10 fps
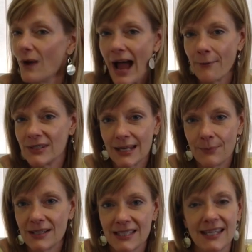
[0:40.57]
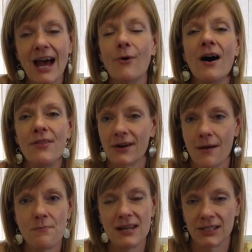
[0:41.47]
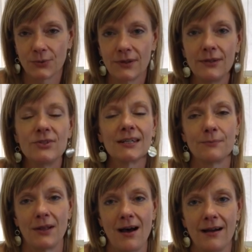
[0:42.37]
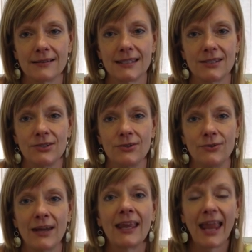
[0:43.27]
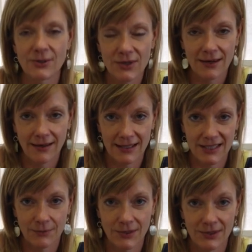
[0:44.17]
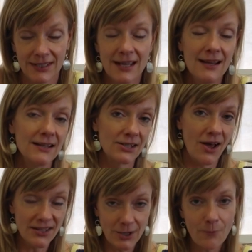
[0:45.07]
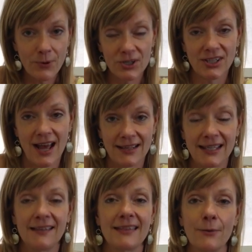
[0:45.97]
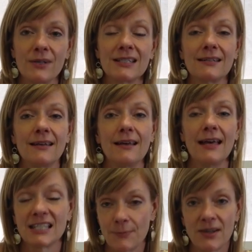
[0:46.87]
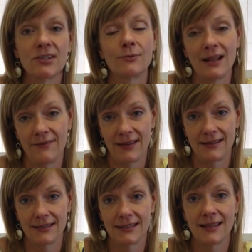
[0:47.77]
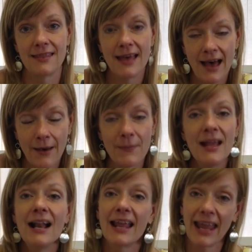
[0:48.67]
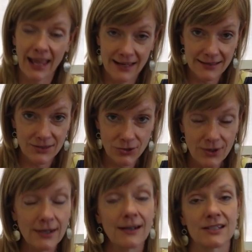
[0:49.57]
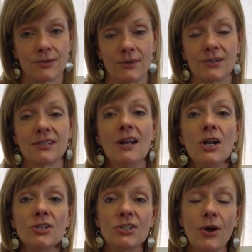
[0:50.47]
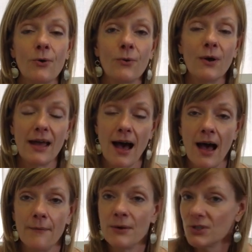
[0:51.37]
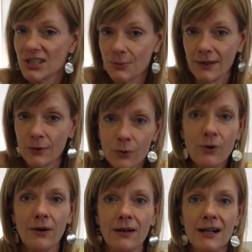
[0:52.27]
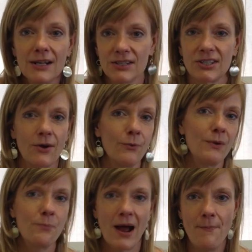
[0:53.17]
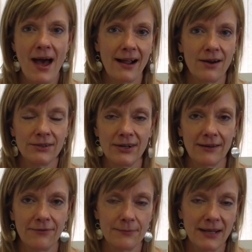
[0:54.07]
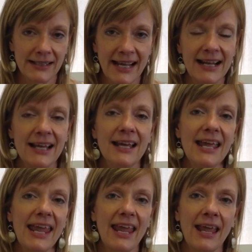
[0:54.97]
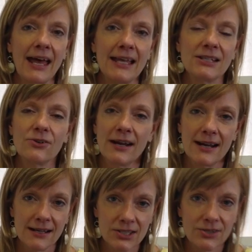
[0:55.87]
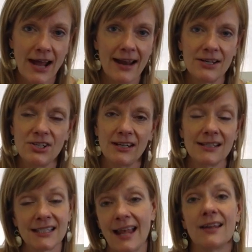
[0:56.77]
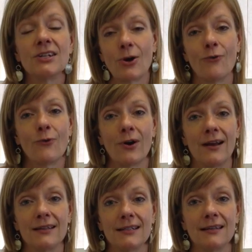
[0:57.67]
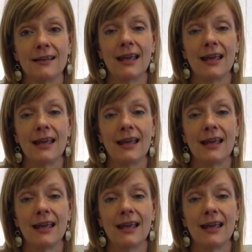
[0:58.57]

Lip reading: I was able to see how other companies were using blogs to engage with their customers, to also push content that was especially relevant to them and to their customers. So it was just really cool. So we brought back our learning from Atlanta and created a strategy and decided to go for it.